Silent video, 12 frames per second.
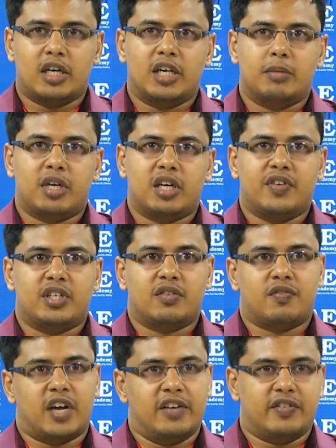I did my revision
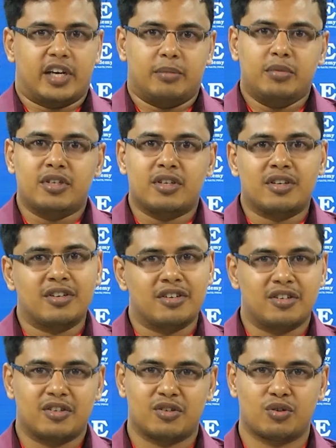five times.
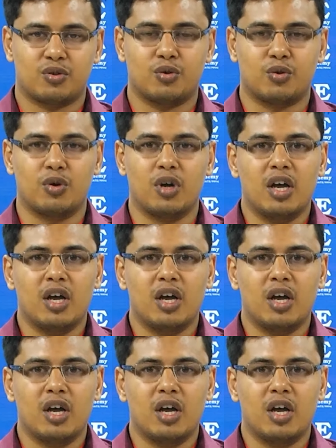So